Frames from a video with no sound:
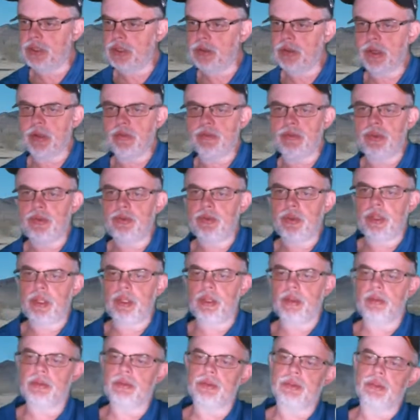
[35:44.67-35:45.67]
That's quite a few
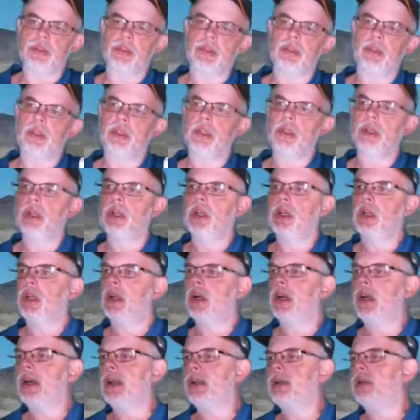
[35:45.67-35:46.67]
videos.
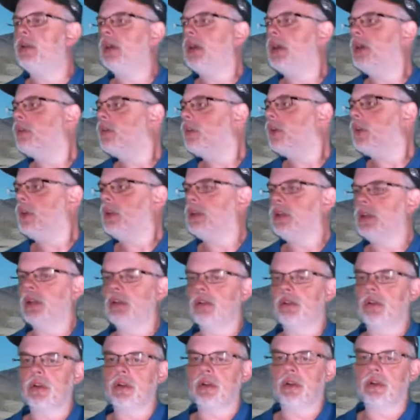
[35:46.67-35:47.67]
I don't have
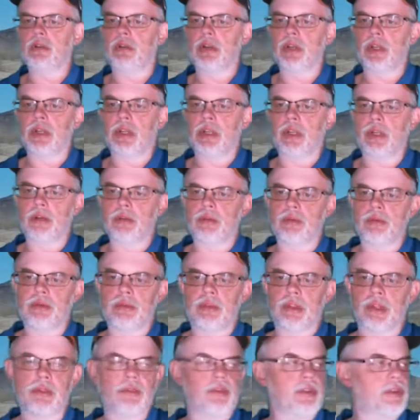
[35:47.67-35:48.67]
anything running right now.
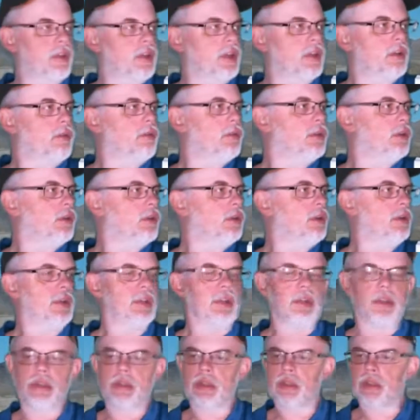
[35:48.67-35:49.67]
It's everything that went
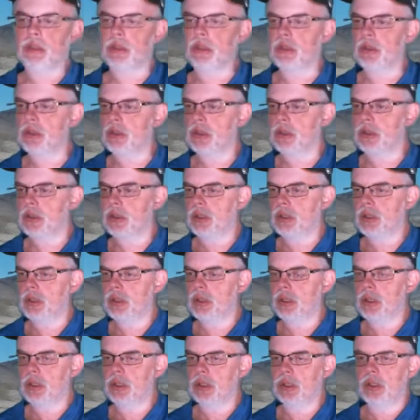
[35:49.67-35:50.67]
on here
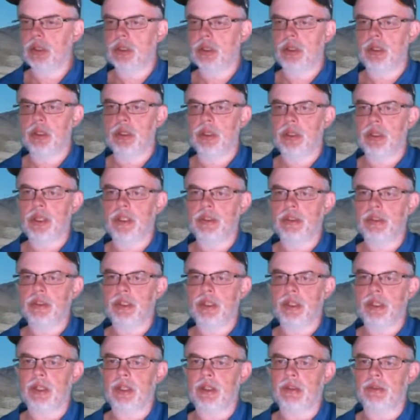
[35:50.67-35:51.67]

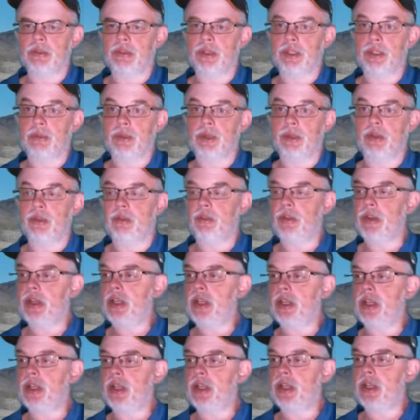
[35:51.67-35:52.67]
last night. I was in the middle of
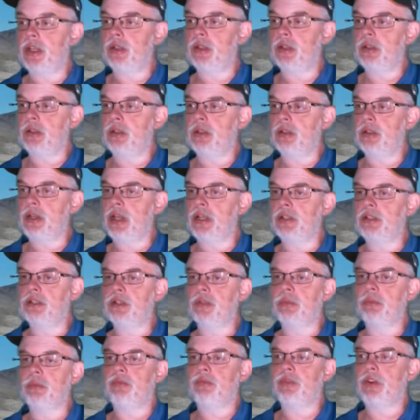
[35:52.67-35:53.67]
editing and
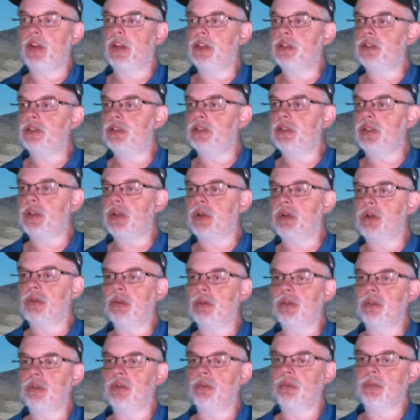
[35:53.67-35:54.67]
had some devices
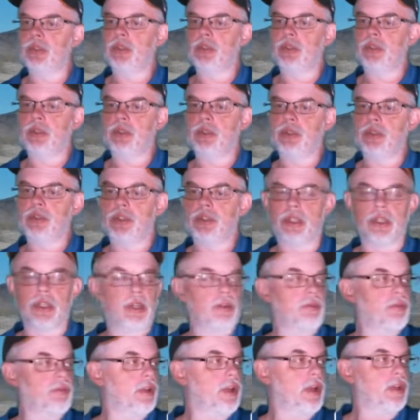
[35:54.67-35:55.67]
going, but
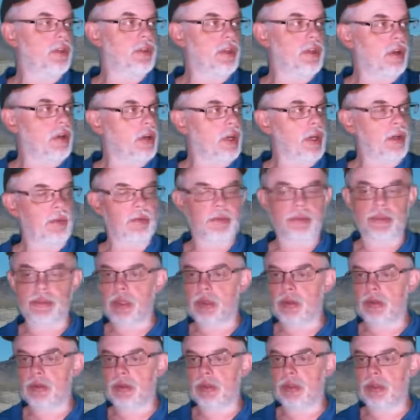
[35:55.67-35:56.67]
I thought I
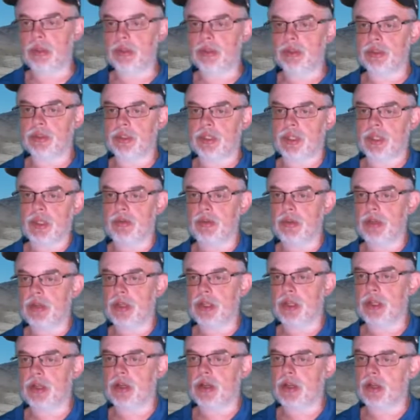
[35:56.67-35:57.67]
was going and shut
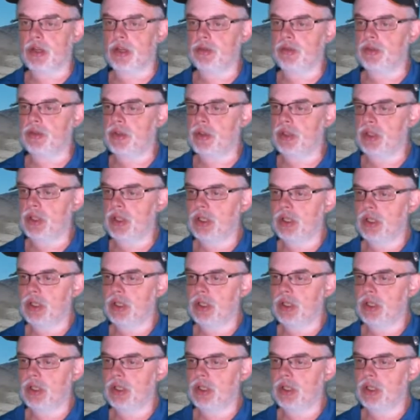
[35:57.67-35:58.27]
everything off.